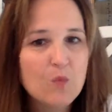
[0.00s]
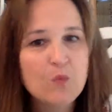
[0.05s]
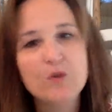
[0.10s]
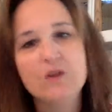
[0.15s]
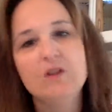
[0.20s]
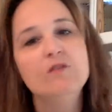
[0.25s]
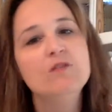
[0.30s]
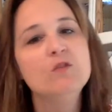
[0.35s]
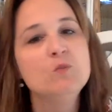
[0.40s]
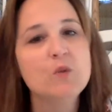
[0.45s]

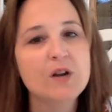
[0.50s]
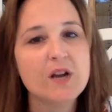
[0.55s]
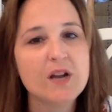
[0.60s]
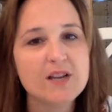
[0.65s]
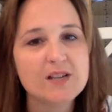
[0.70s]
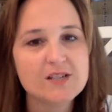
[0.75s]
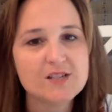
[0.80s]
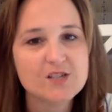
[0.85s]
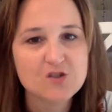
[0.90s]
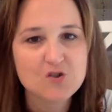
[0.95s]
even when
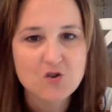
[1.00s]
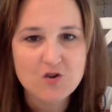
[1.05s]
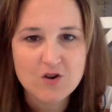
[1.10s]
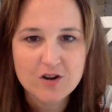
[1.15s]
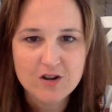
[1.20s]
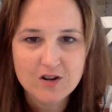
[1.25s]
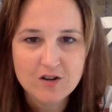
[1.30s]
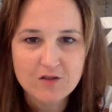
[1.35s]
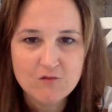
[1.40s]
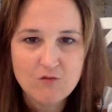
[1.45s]
I
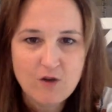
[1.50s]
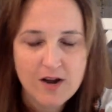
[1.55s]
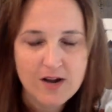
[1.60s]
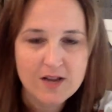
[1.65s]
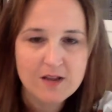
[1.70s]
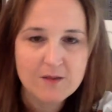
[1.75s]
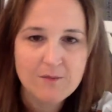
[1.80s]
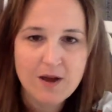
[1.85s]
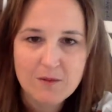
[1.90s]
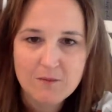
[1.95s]
started
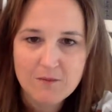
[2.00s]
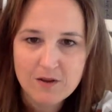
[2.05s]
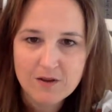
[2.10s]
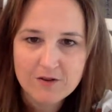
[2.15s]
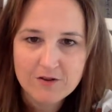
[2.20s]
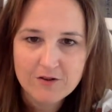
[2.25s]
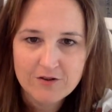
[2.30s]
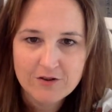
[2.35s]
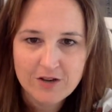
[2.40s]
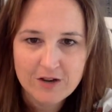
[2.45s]
writing about
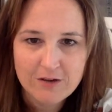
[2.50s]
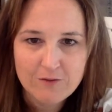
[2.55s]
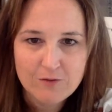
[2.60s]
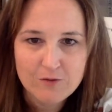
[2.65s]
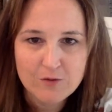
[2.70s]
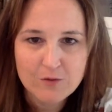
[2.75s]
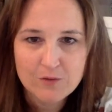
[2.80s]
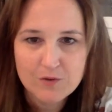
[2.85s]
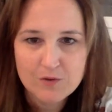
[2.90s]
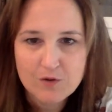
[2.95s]
motherhood, I wrote
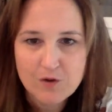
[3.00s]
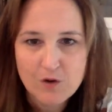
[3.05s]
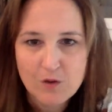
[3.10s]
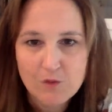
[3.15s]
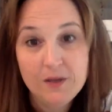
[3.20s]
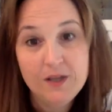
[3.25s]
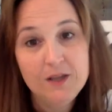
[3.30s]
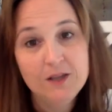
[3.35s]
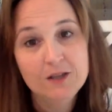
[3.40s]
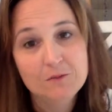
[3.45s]
a book called
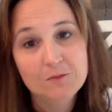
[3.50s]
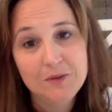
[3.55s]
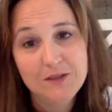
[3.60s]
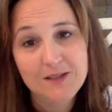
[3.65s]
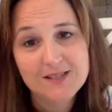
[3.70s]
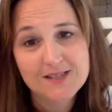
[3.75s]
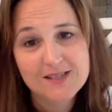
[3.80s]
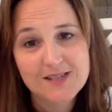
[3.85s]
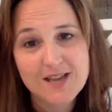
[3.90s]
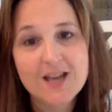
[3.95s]
Peeing in
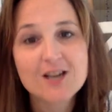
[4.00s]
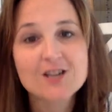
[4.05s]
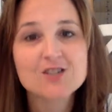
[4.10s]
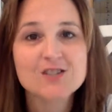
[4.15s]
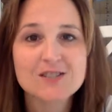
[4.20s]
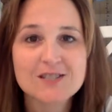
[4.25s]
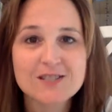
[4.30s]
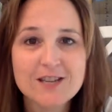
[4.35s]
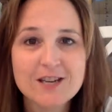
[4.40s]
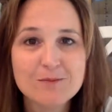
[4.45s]
Peace, Tales
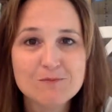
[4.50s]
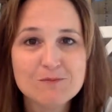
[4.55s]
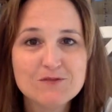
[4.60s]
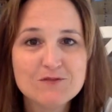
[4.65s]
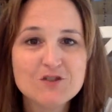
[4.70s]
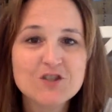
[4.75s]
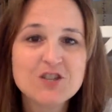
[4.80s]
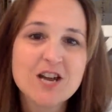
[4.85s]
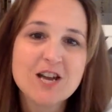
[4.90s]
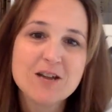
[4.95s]
and Tips
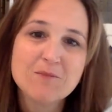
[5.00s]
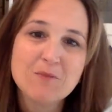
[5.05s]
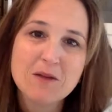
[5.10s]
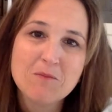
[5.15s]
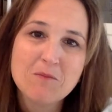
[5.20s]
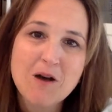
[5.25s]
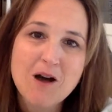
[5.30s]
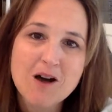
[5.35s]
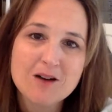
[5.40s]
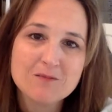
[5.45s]
for Type A
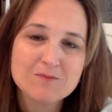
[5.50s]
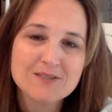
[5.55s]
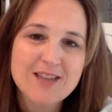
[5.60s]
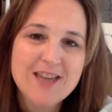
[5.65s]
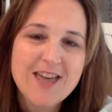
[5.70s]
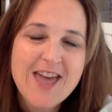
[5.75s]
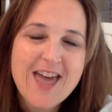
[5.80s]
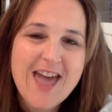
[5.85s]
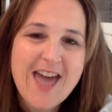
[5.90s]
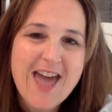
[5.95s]
Moms.
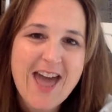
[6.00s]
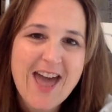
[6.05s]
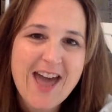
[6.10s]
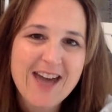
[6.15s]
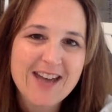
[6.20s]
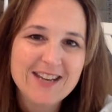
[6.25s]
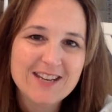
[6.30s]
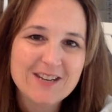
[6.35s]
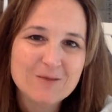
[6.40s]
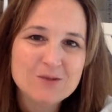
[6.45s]

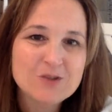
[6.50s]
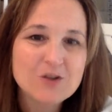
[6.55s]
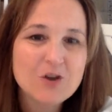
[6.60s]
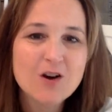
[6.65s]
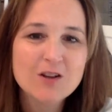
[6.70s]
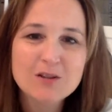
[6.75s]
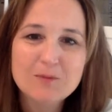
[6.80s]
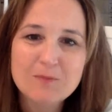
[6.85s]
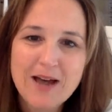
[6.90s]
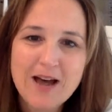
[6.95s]
And it was
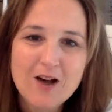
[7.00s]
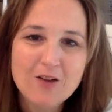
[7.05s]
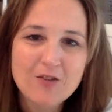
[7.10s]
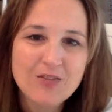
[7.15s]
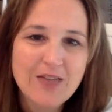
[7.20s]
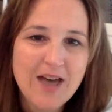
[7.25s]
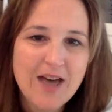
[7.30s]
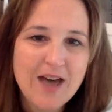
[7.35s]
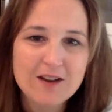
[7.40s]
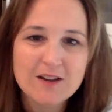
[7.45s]
all about
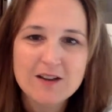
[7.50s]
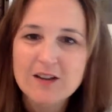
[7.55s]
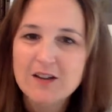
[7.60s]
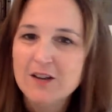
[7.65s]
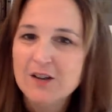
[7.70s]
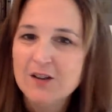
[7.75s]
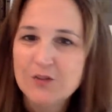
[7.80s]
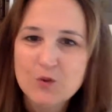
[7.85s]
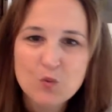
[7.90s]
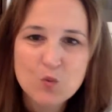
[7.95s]

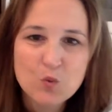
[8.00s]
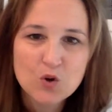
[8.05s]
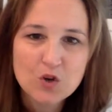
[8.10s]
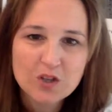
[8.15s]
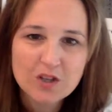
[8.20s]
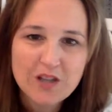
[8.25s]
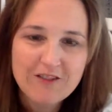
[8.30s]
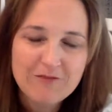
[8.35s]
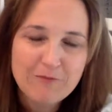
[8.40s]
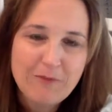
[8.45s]
the
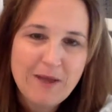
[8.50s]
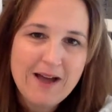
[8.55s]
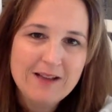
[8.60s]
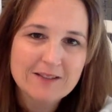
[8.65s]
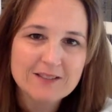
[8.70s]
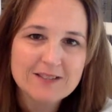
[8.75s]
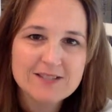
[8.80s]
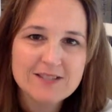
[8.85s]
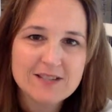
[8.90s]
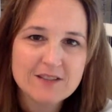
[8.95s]
work-life
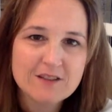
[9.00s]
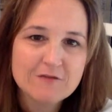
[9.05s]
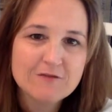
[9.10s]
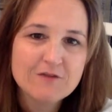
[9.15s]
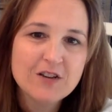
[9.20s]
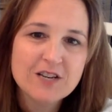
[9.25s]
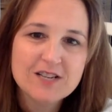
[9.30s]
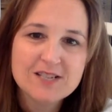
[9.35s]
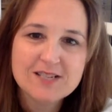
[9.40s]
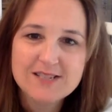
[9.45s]
balance and the
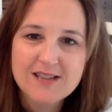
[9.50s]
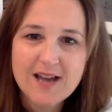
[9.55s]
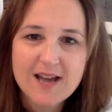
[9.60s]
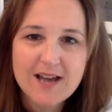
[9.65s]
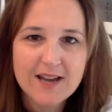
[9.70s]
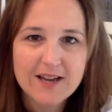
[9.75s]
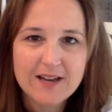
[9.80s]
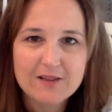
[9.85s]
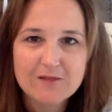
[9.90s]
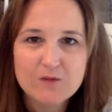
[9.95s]
funny
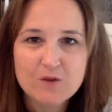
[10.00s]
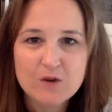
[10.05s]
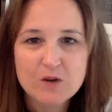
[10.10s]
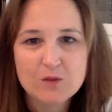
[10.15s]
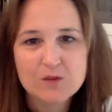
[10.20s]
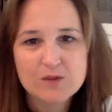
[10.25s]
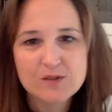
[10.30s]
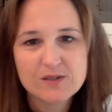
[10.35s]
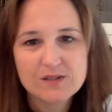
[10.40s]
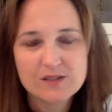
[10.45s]
side of what it
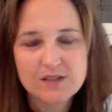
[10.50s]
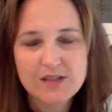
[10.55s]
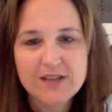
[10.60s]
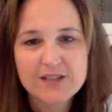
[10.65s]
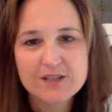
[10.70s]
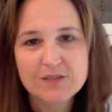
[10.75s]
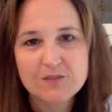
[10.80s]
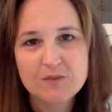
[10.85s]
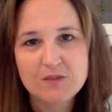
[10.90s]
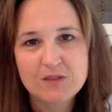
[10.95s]
was
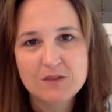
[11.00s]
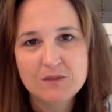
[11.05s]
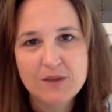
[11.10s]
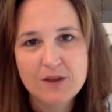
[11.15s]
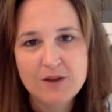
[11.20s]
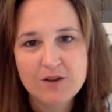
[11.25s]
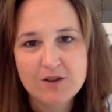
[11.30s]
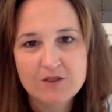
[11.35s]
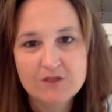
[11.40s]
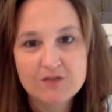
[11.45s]
like to be the
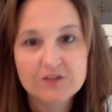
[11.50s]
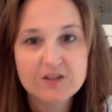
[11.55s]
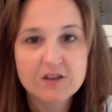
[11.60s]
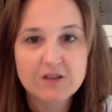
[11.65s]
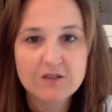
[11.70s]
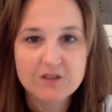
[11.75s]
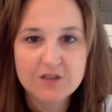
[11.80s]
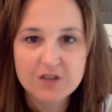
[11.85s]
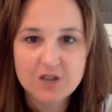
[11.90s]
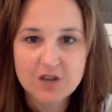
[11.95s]
parent
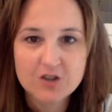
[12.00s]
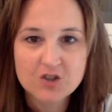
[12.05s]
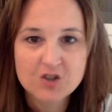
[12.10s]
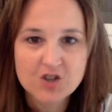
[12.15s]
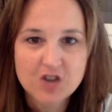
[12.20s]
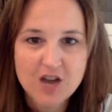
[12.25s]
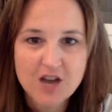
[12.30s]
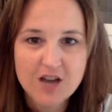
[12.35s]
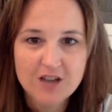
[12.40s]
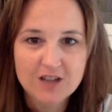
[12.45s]
of a young
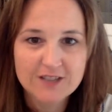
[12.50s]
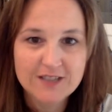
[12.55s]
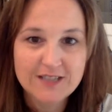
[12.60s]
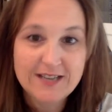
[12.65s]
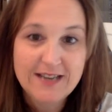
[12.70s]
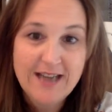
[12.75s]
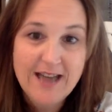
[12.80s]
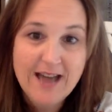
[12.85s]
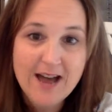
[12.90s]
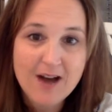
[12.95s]
child.
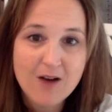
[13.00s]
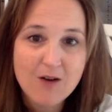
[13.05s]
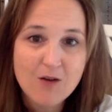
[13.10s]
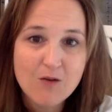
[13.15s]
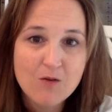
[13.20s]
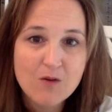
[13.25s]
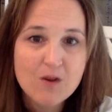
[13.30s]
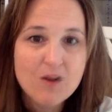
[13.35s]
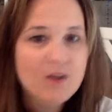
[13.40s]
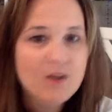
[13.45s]
And now,